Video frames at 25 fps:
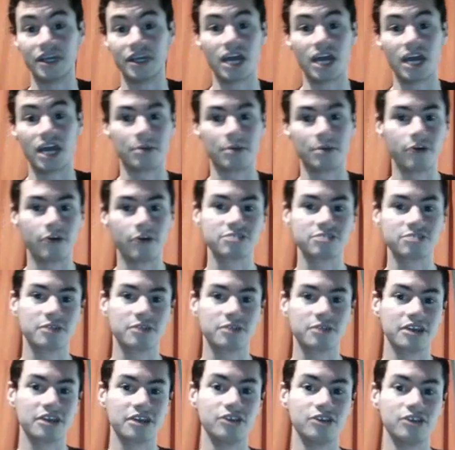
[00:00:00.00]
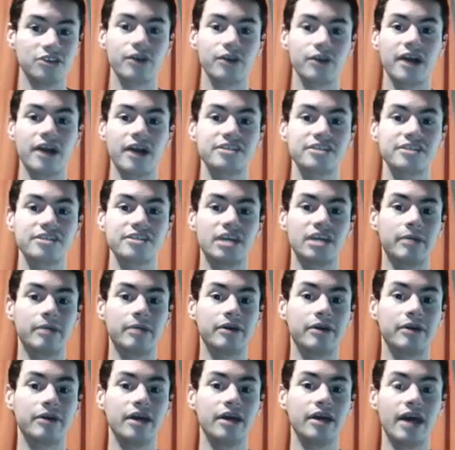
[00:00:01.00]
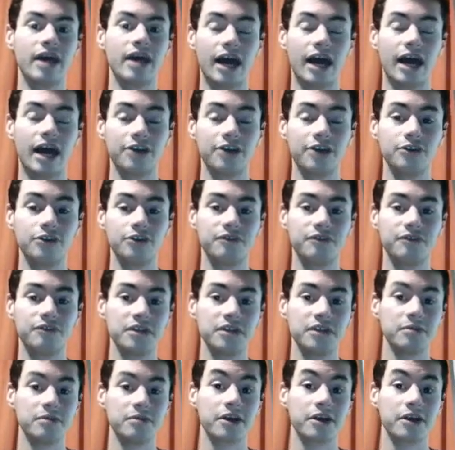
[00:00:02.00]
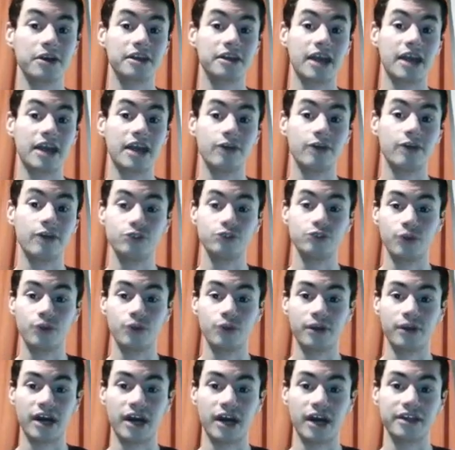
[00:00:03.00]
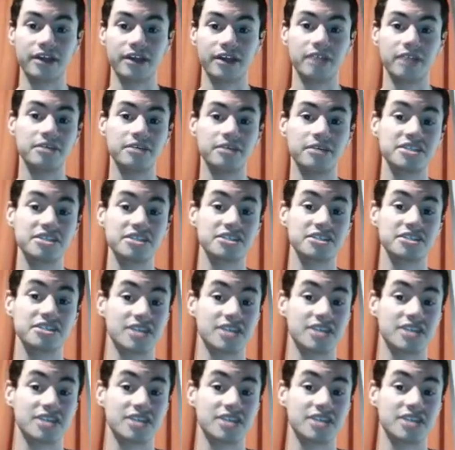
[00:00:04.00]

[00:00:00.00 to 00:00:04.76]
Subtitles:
I'm always bringing new content about how to do affiliate marketing, how to grow an online business, and